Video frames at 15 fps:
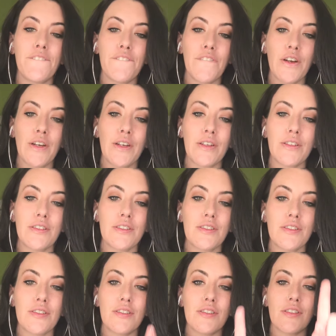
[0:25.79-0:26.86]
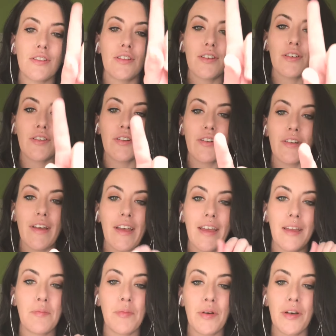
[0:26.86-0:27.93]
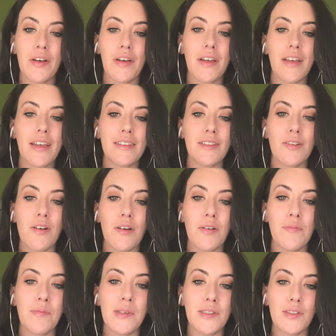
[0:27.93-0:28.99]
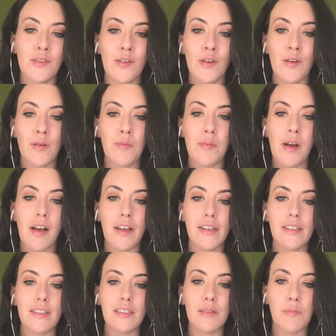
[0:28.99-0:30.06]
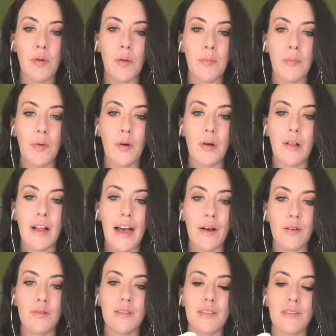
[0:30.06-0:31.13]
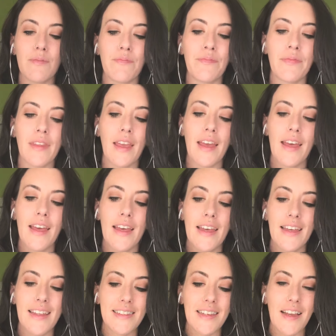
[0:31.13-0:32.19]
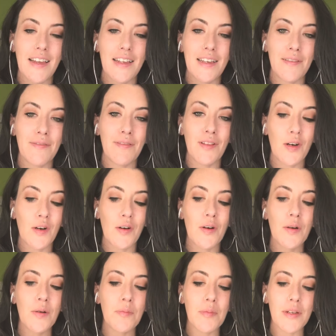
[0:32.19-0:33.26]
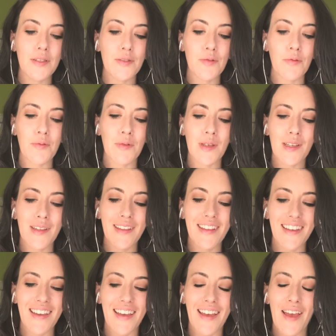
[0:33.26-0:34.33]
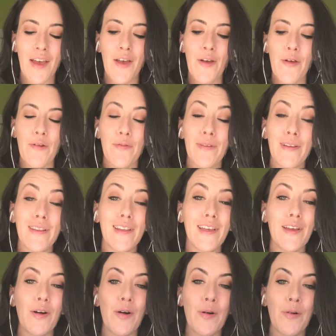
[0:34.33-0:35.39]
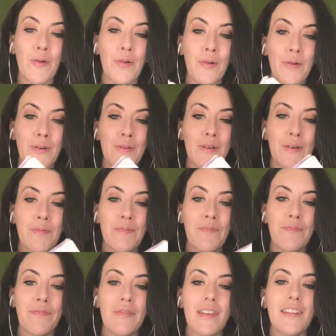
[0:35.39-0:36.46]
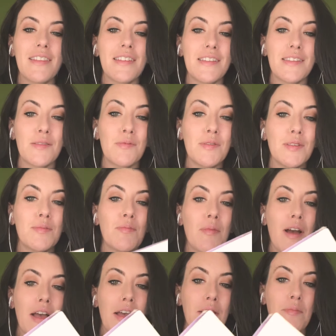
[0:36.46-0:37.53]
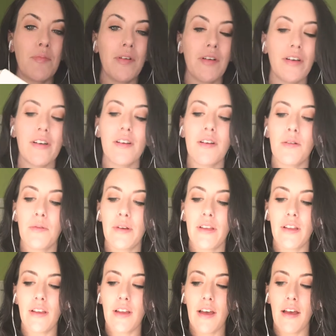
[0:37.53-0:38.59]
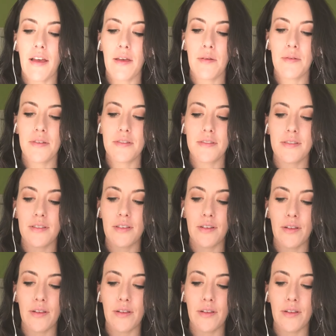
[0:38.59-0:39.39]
first grade book. It's called Mr. Pine's Purple House. It's kind of long, but it's really, really old. This was my book when I was,